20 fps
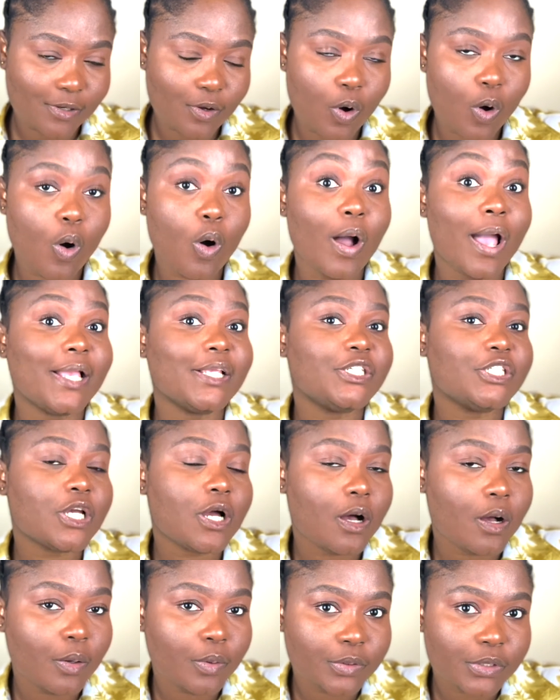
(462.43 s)
or a
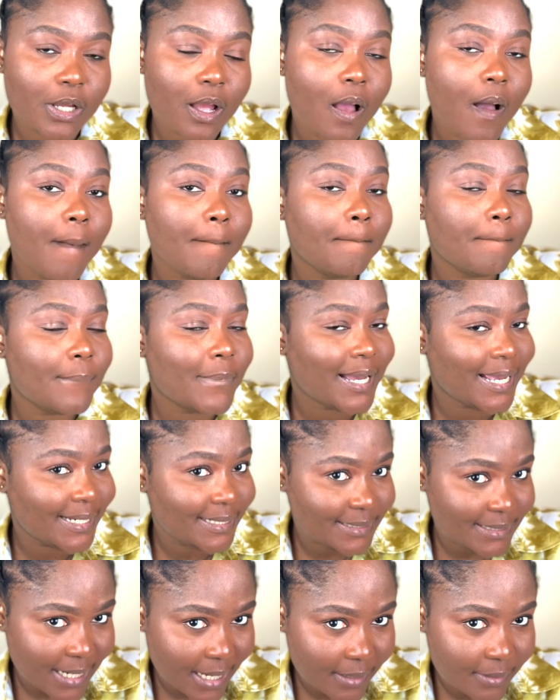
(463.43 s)
child
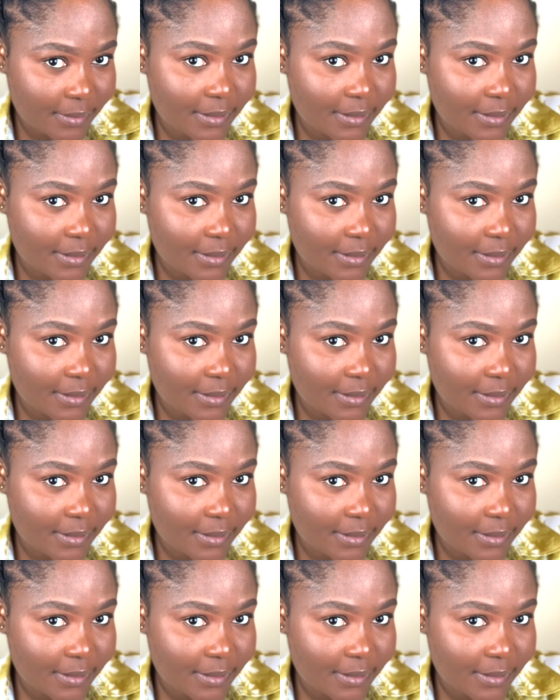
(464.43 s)
minder.